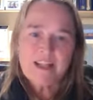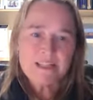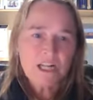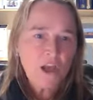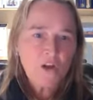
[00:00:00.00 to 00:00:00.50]

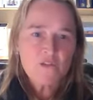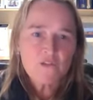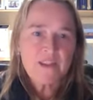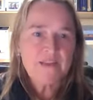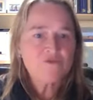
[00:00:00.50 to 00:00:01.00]
red
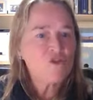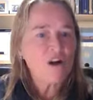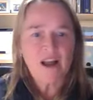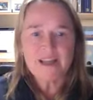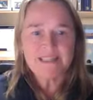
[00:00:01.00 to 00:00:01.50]
clover,
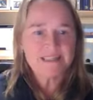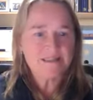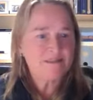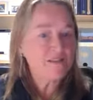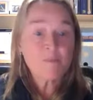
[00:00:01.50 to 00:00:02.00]

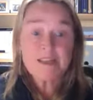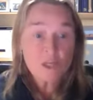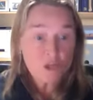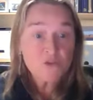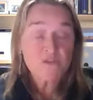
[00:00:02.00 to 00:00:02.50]
they've
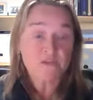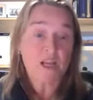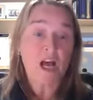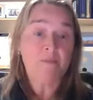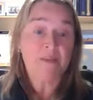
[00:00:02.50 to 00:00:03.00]
spent a lot of
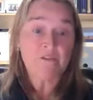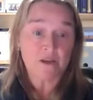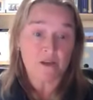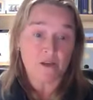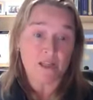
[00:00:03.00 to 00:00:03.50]
time and
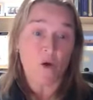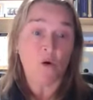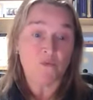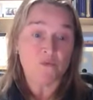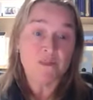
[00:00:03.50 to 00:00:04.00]
effort
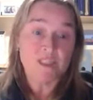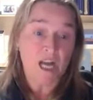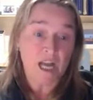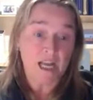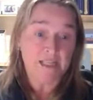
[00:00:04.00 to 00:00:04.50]
on
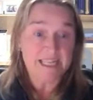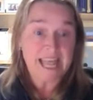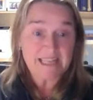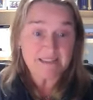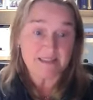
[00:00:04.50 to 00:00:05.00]
diet
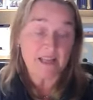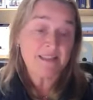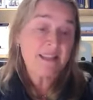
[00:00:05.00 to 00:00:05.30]
and exercise,